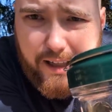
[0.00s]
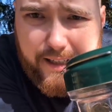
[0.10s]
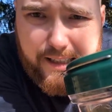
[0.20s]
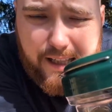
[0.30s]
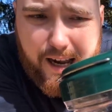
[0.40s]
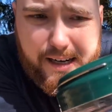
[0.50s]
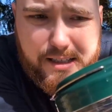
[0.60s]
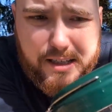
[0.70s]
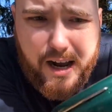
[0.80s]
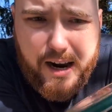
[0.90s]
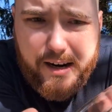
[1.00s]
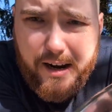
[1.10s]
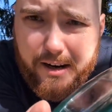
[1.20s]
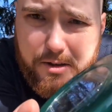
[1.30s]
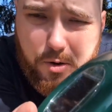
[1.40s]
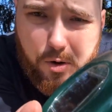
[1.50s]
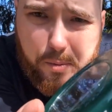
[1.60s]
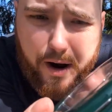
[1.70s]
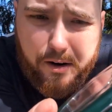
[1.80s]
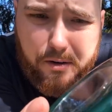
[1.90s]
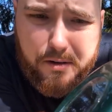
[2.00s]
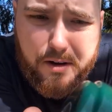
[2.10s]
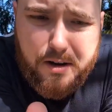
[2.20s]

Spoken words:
LED light inside and a solar panel,